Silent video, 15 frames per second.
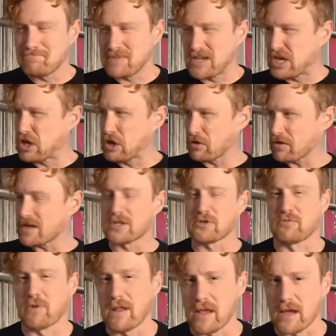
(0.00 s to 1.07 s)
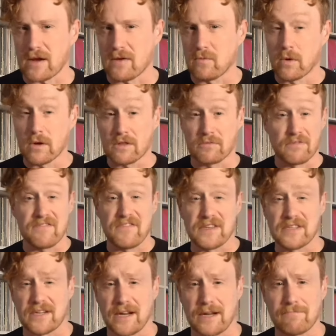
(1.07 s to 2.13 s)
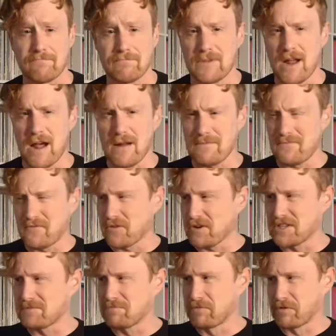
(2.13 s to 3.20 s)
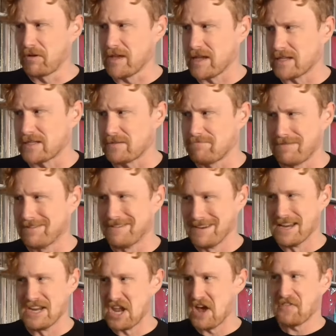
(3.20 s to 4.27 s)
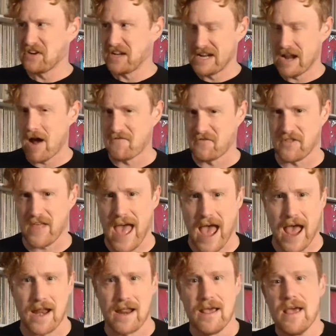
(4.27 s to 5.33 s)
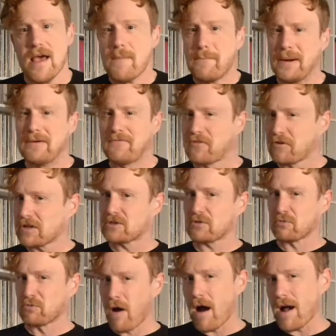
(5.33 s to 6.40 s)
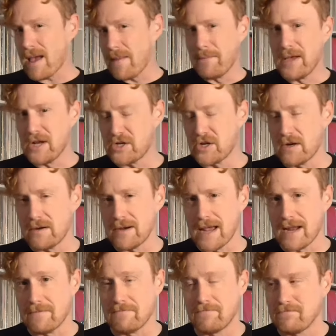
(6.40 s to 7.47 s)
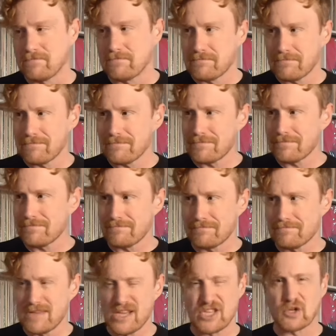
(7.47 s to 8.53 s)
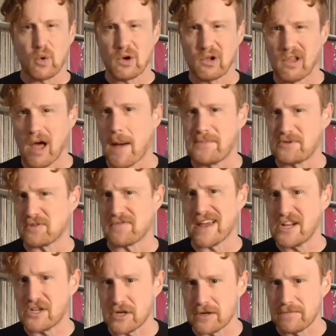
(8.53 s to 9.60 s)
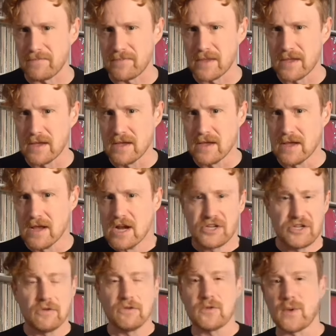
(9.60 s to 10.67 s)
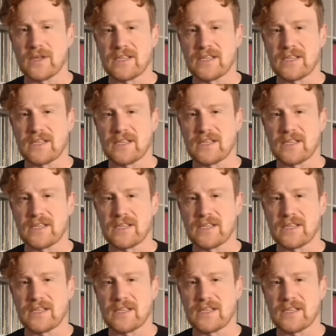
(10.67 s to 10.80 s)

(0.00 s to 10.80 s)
curious relic worth revisiting, not for its brilliance, definitely not for that, but for its raw ambition and historical observation. Shields once